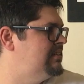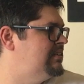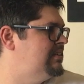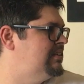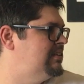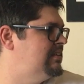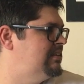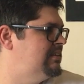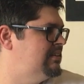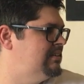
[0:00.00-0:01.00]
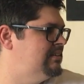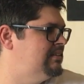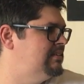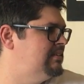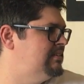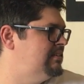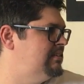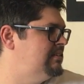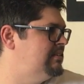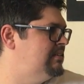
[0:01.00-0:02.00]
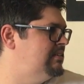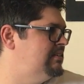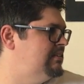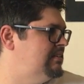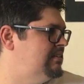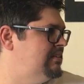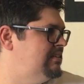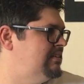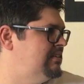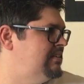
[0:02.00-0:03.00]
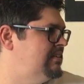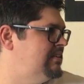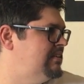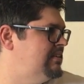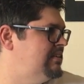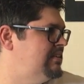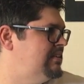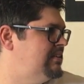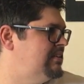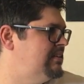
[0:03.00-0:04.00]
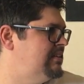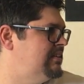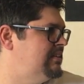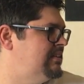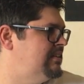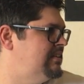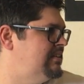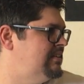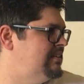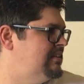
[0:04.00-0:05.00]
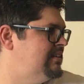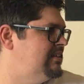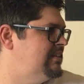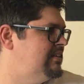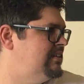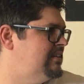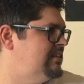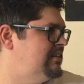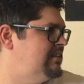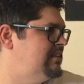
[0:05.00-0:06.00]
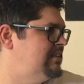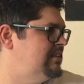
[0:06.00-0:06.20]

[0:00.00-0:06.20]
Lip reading: [no speech]